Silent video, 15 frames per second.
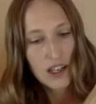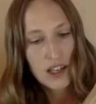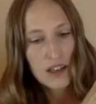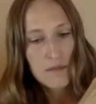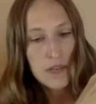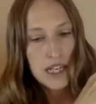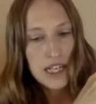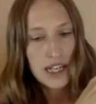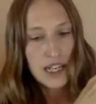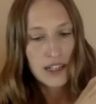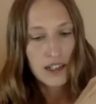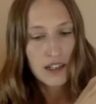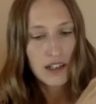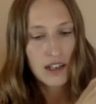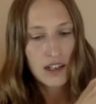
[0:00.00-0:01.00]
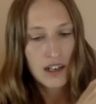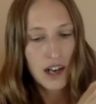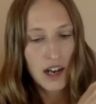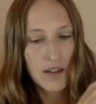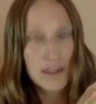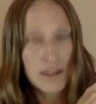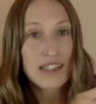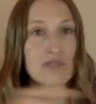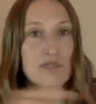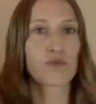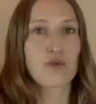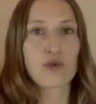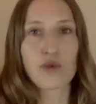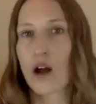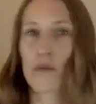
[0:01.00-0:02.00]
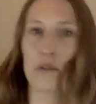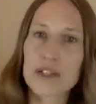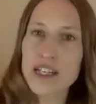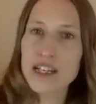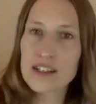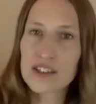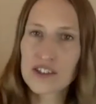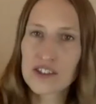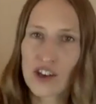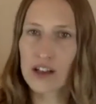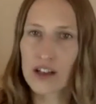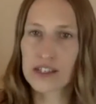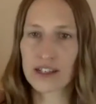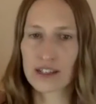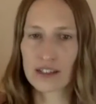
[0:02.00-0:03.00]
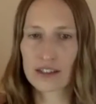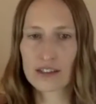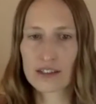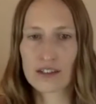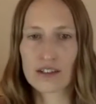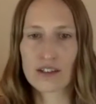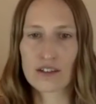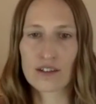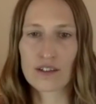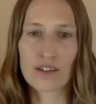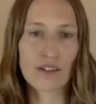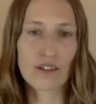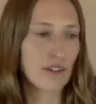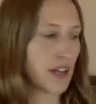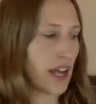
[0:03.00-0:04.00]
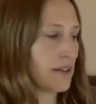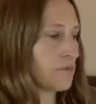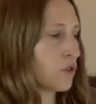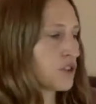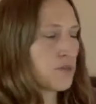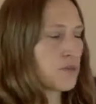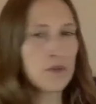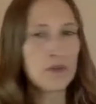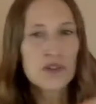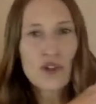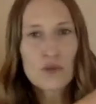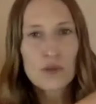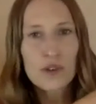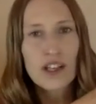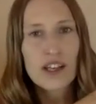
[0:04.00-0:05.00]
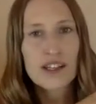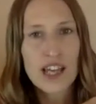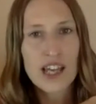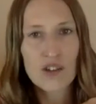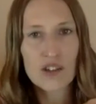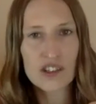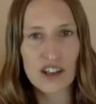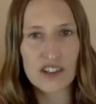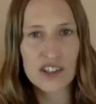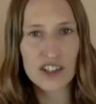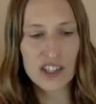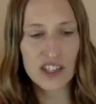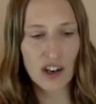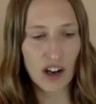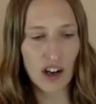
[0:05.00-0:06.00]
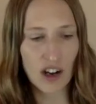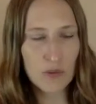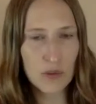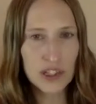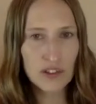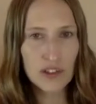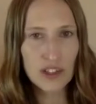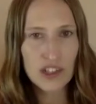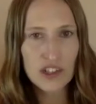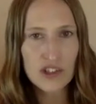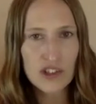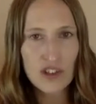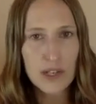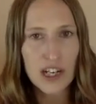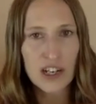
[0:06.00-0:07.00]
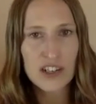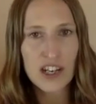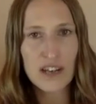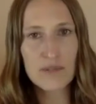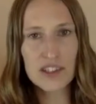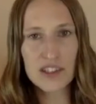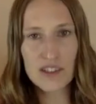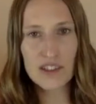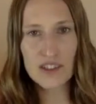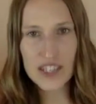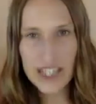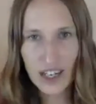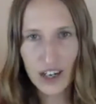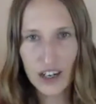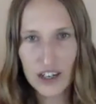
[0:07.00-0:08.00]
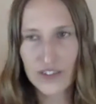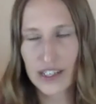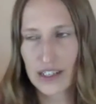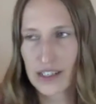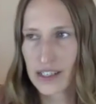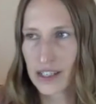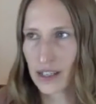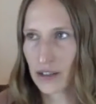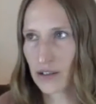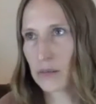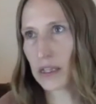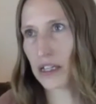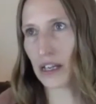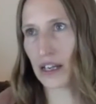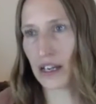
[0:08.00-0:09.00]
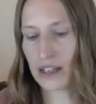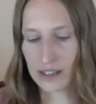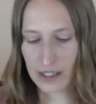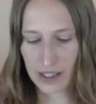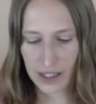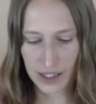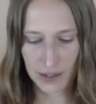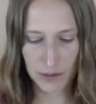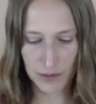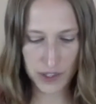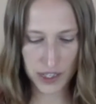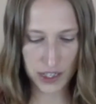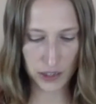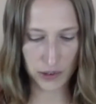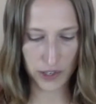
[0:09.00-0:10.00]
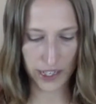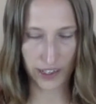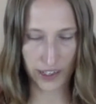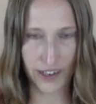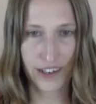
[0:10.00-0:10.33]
Meaning, it's probably exhausting. And most people don't realize how exhausted they are when they're in the struggle paradigm until they get out of it. And it's like, oh my God, what was I doing?